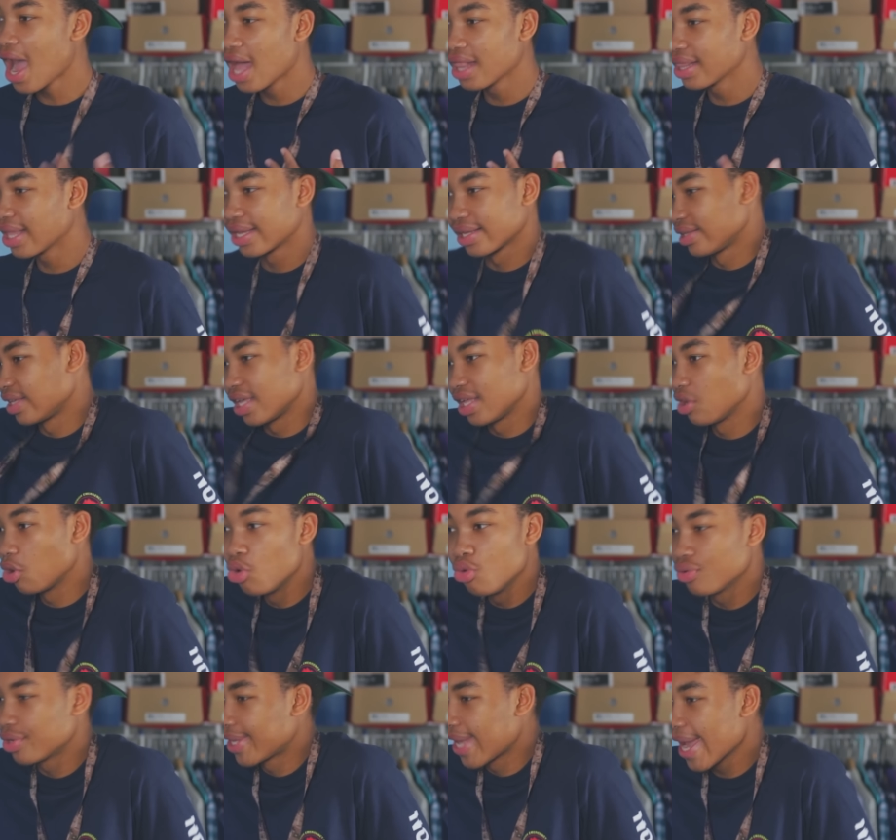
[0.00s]
Like,
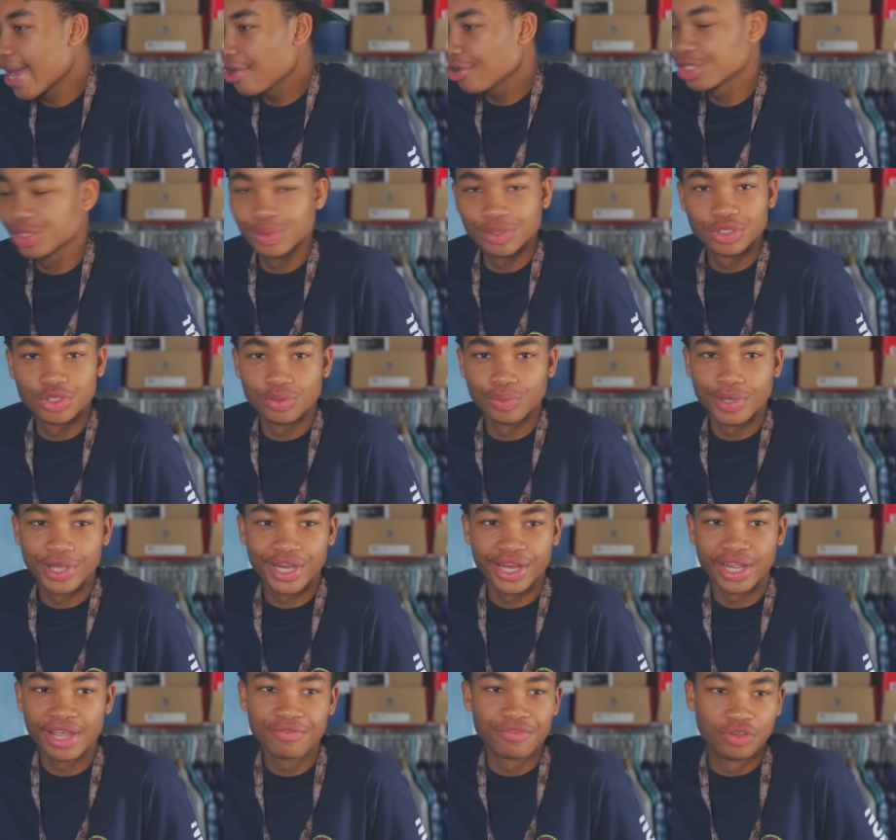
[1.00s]
who cares what you
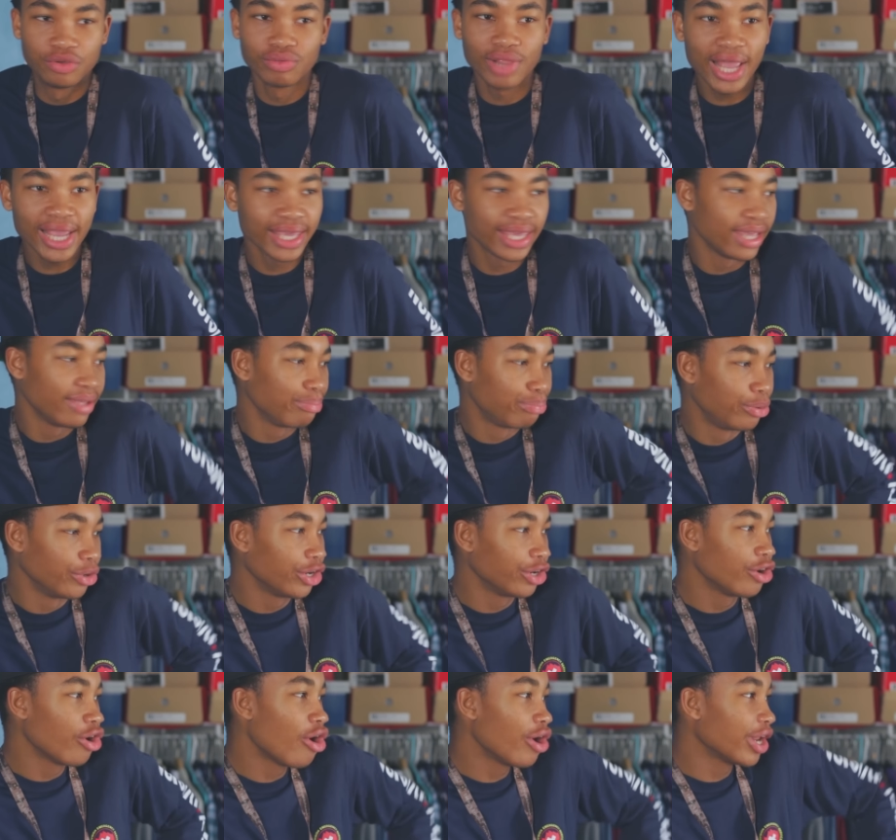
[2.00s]
wear? If you like it,
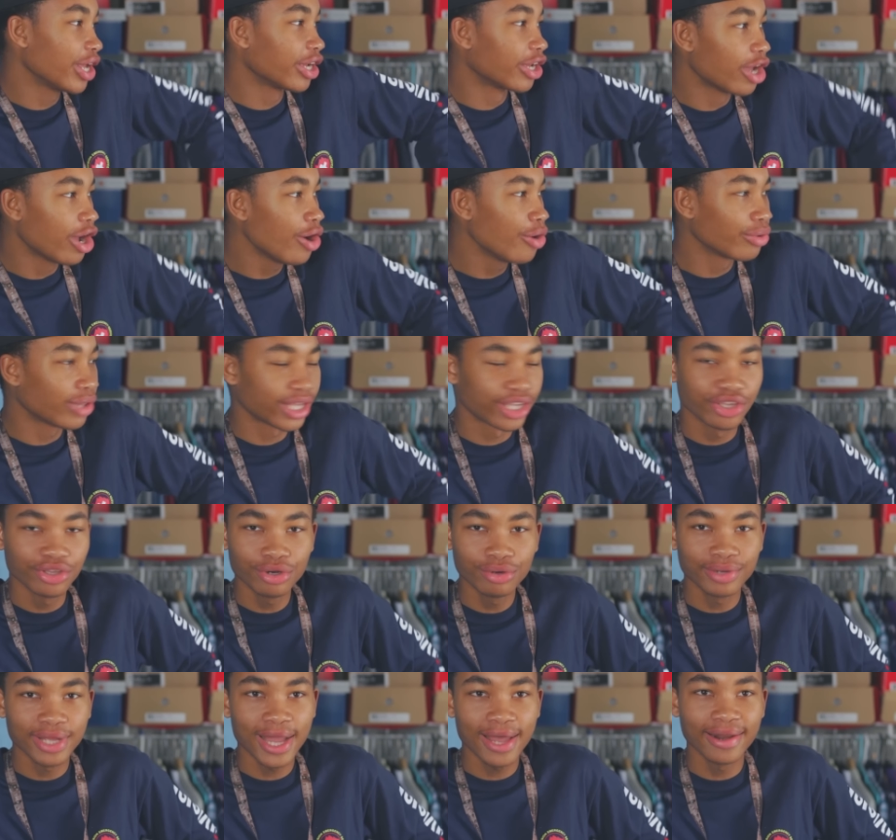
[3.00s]
put it on and go. Like, you
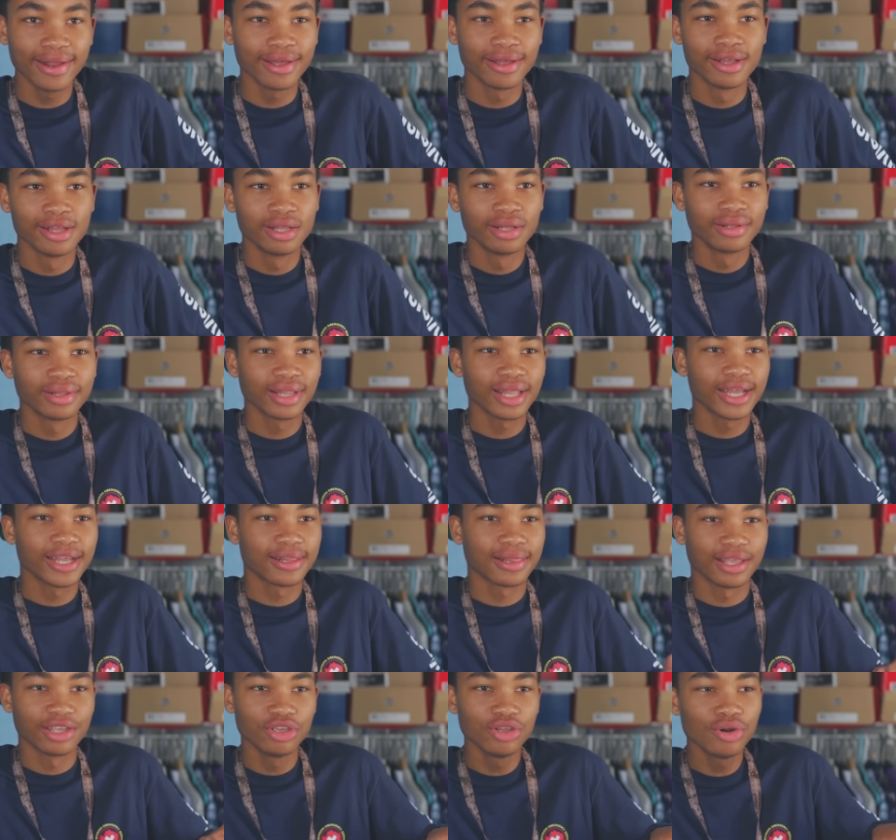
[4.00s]
don't gotta,
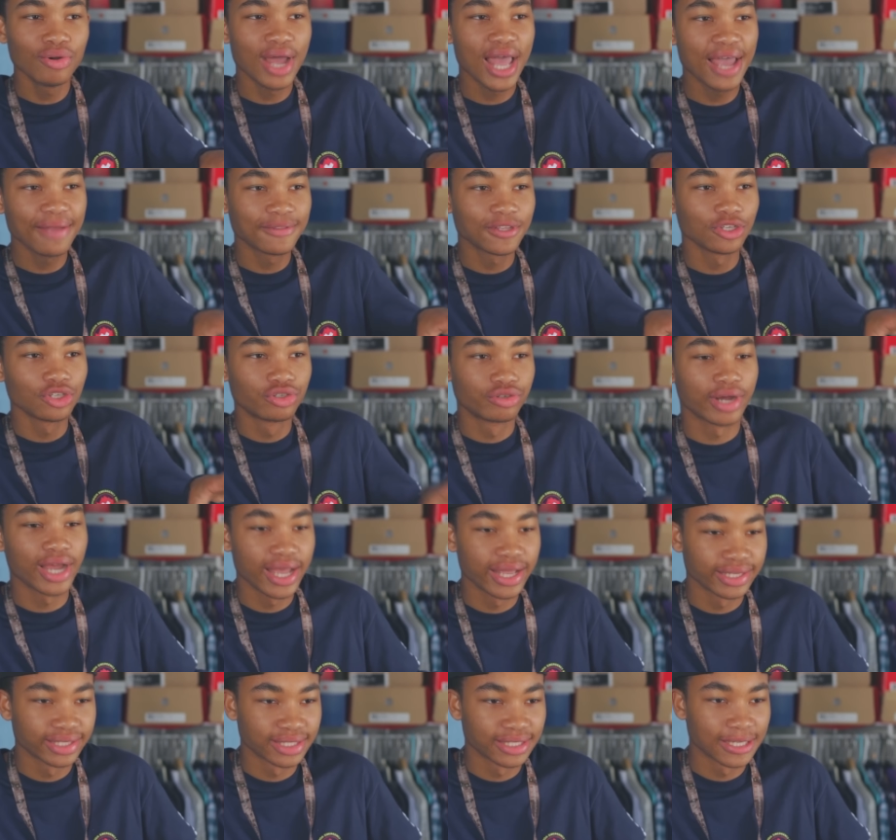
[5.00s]
like you don't have to
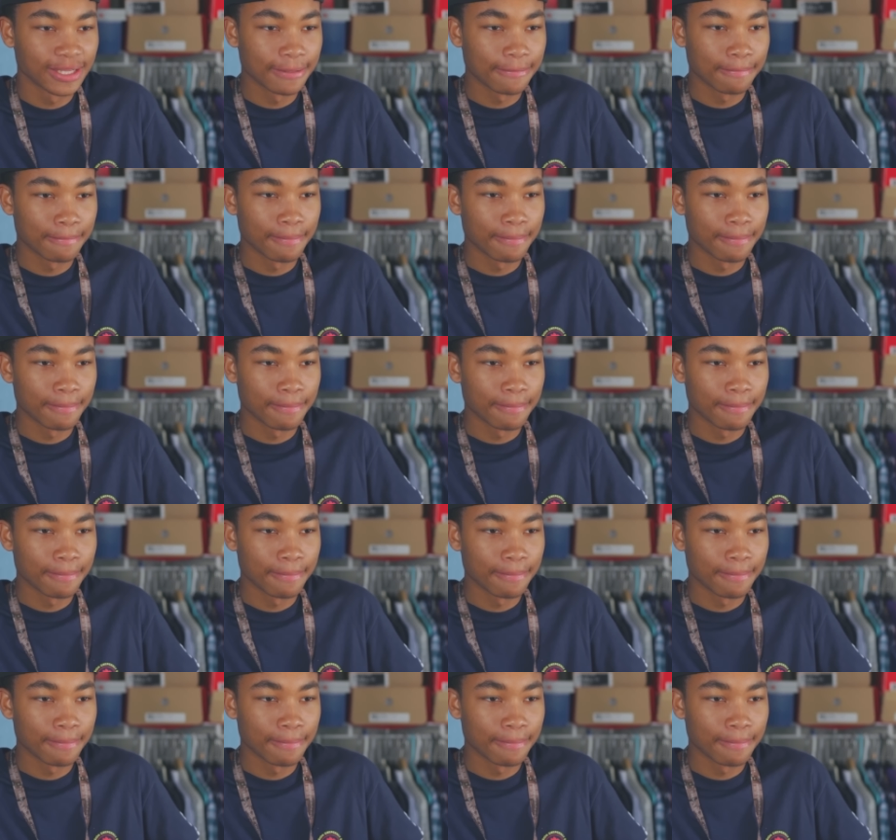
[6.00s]
dress